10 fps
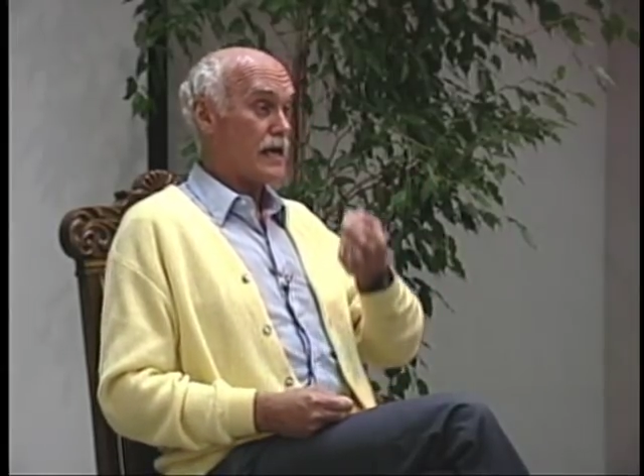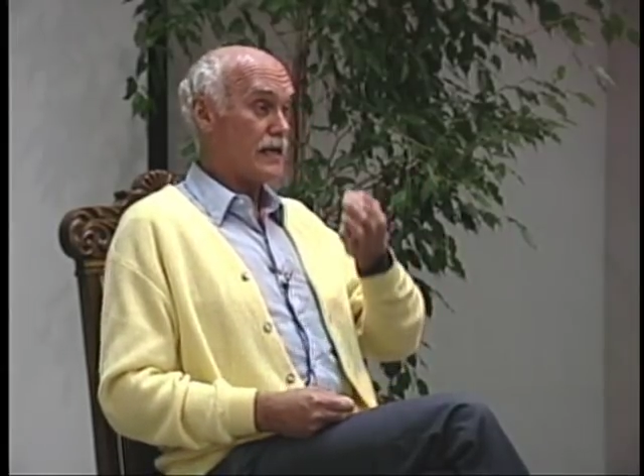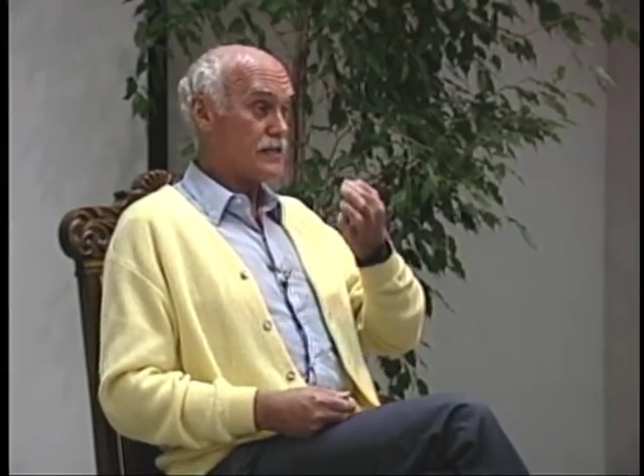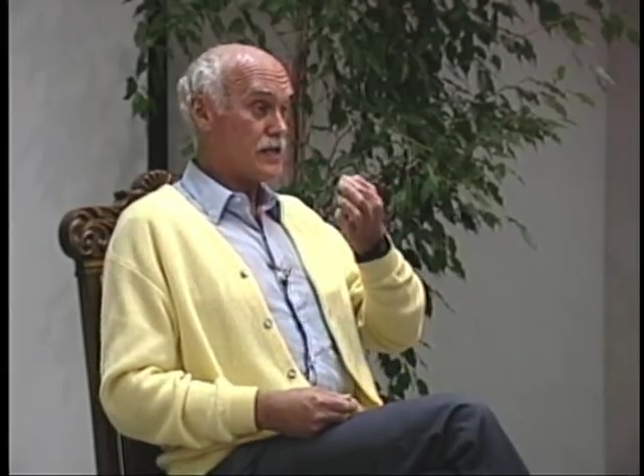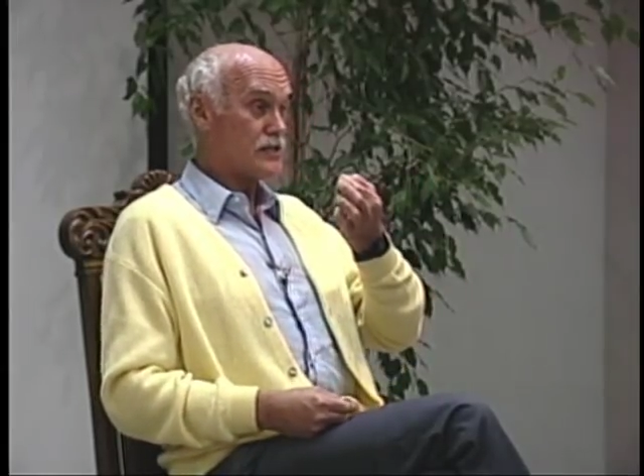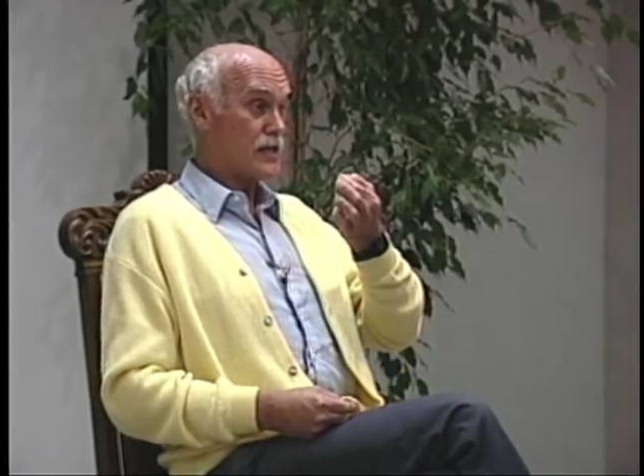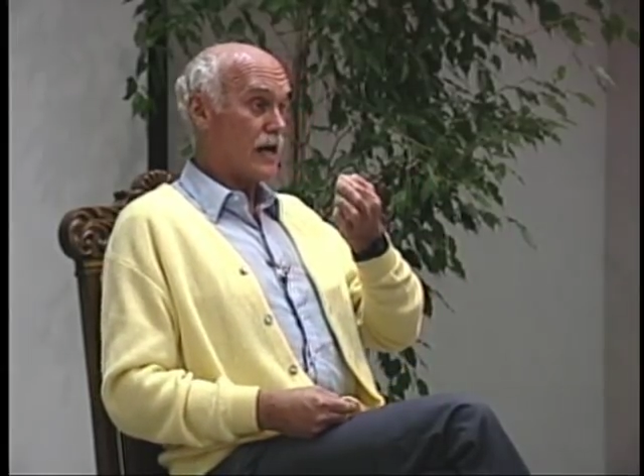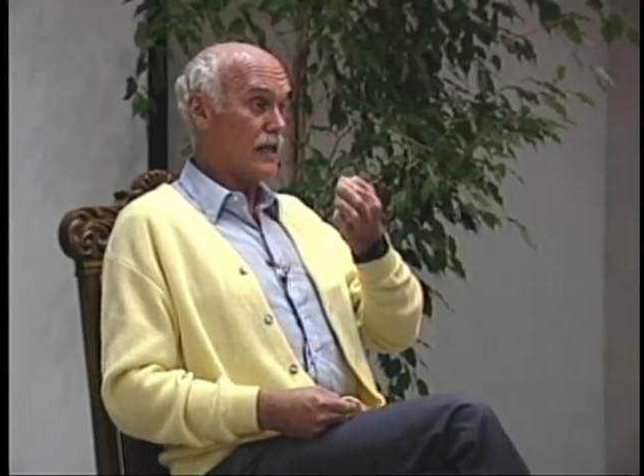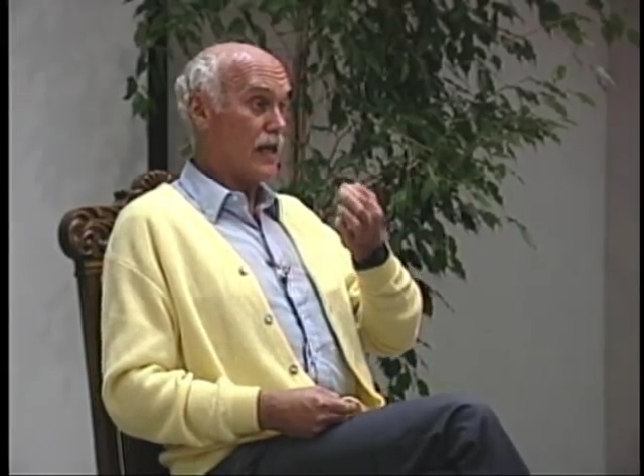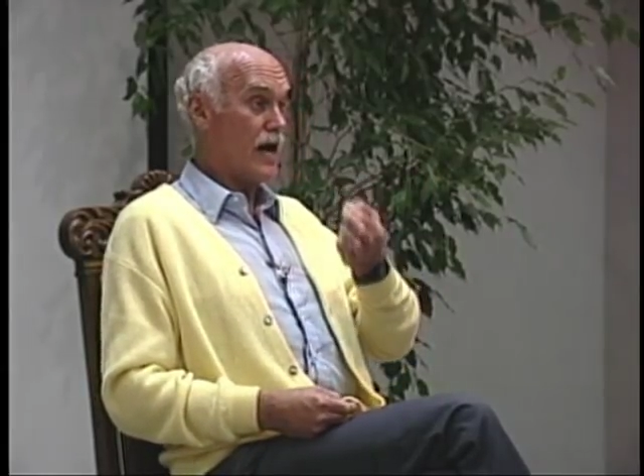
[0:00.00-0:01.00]
is it's
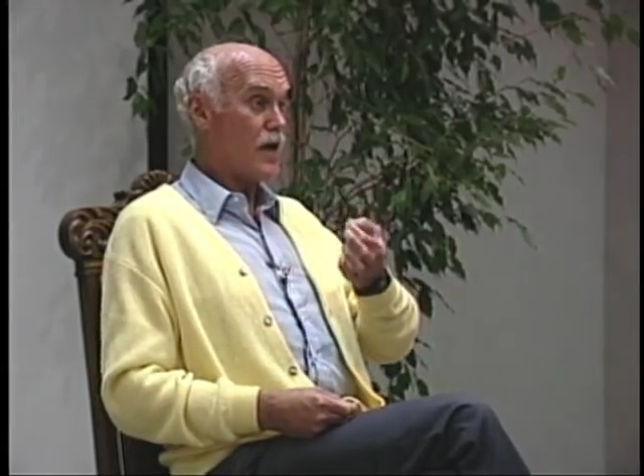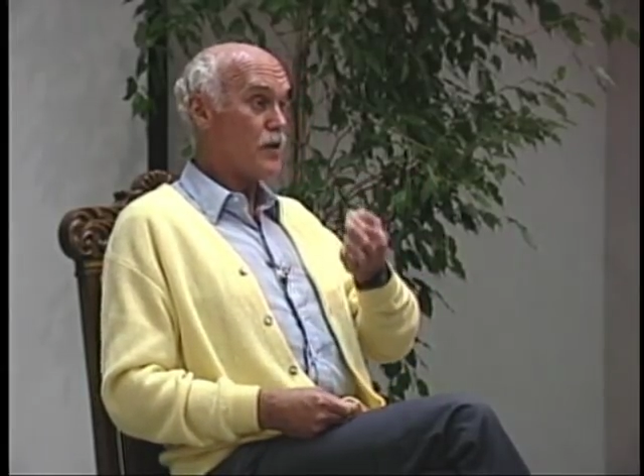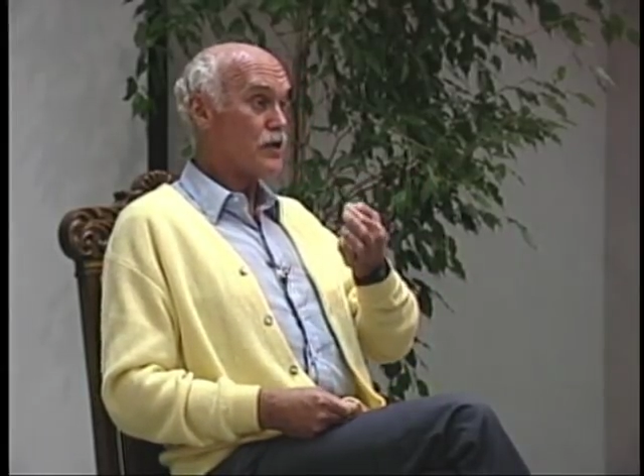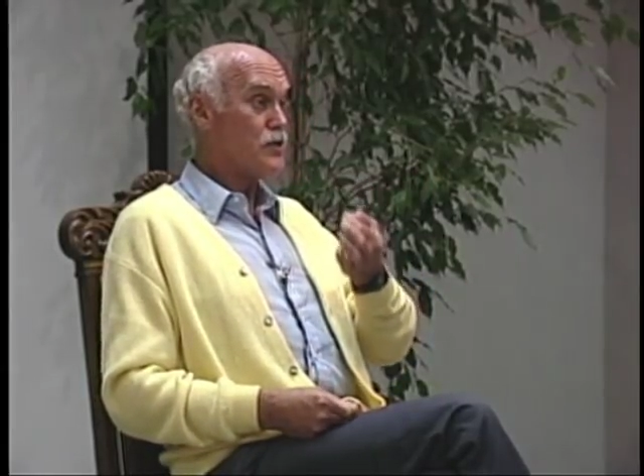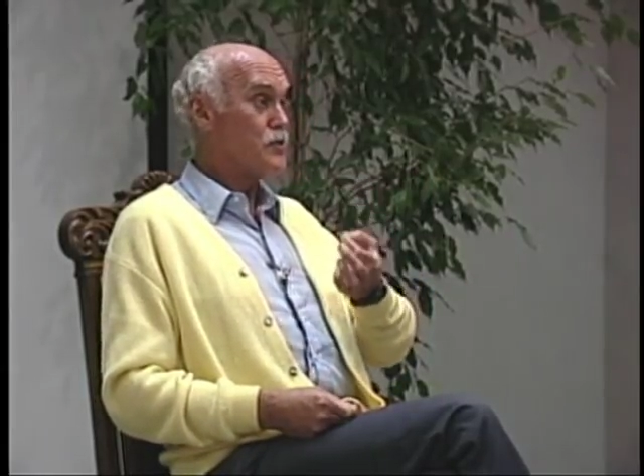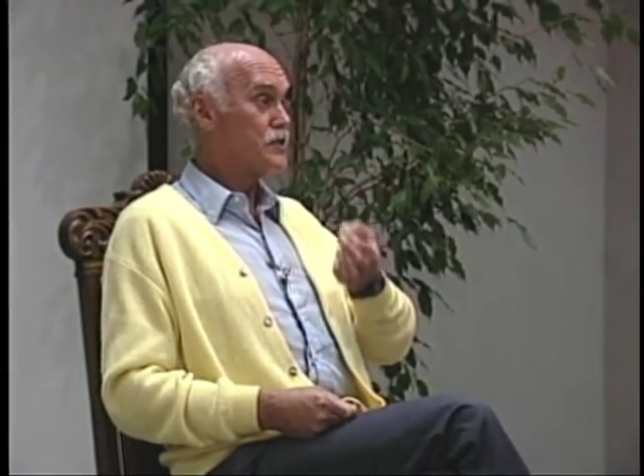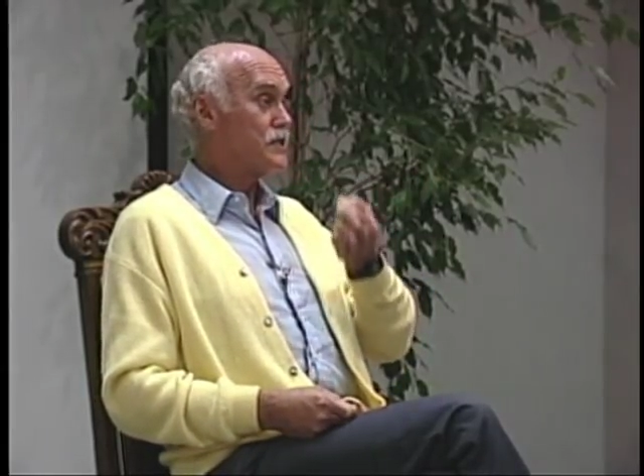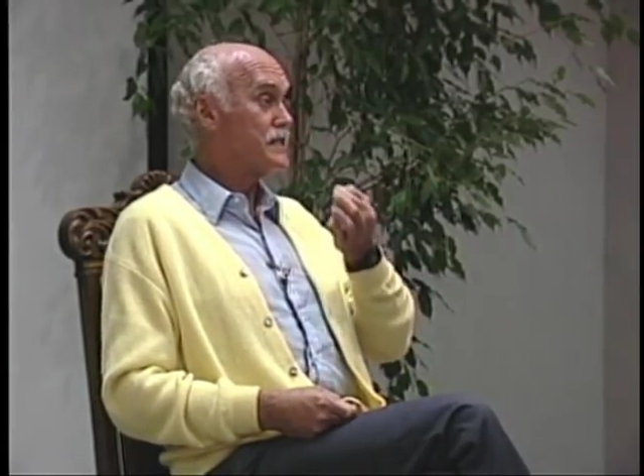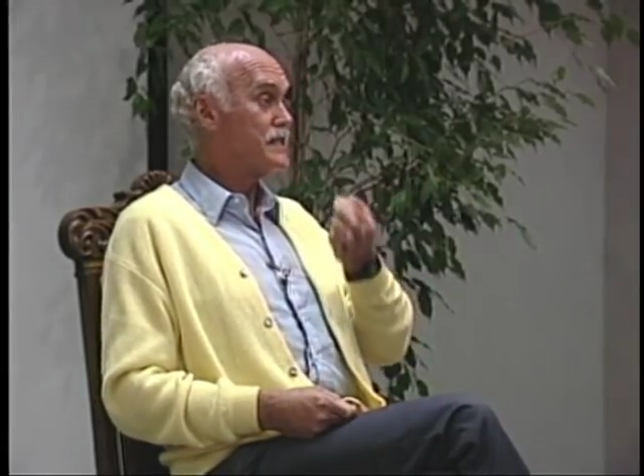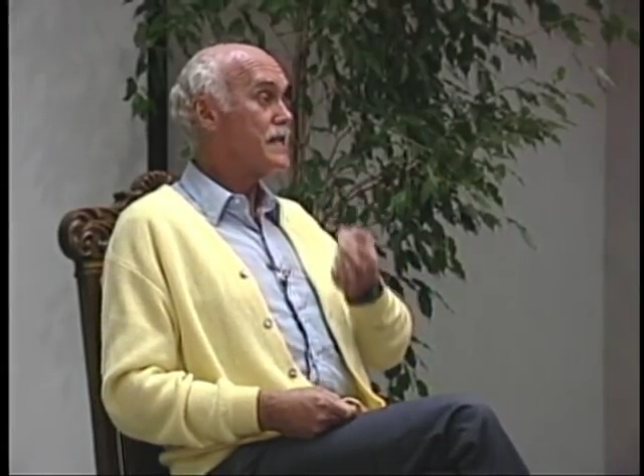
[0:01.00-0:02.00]
allowing you to
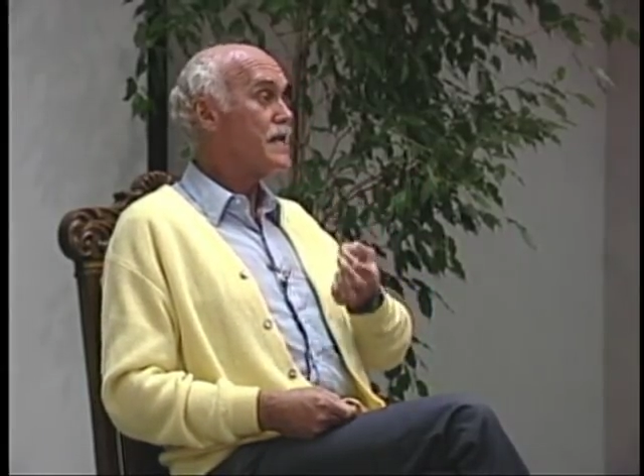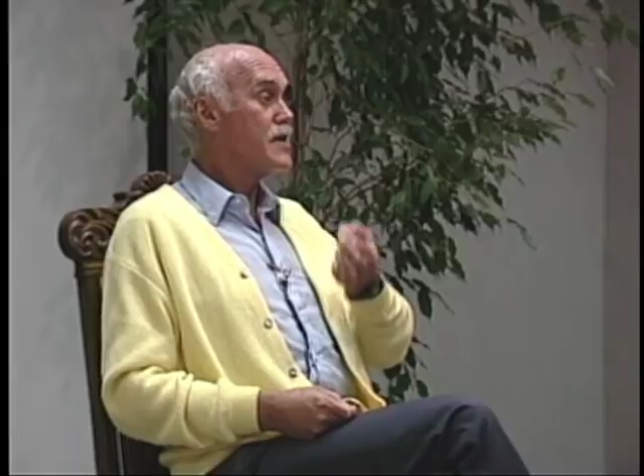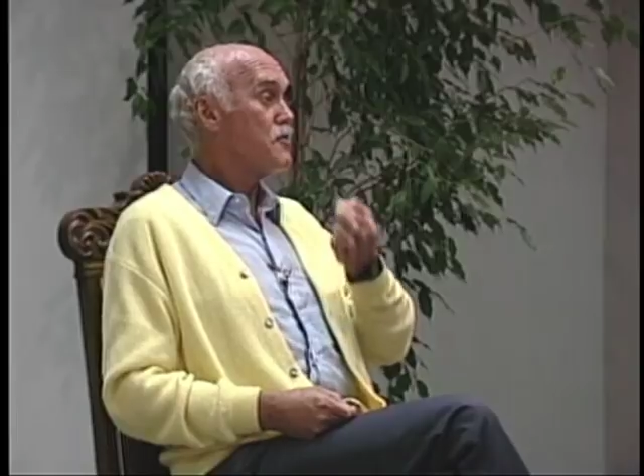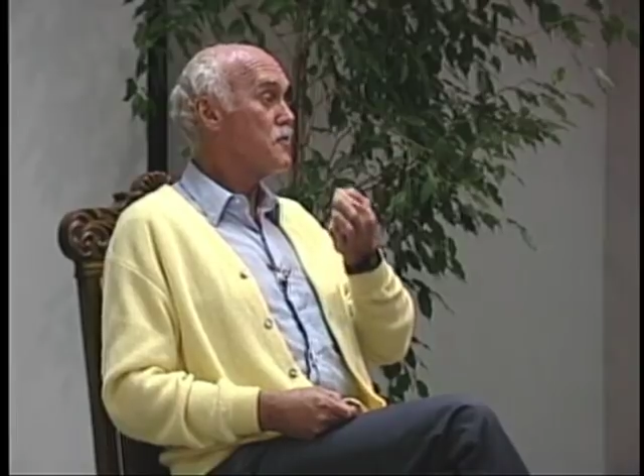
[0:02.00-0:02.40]
see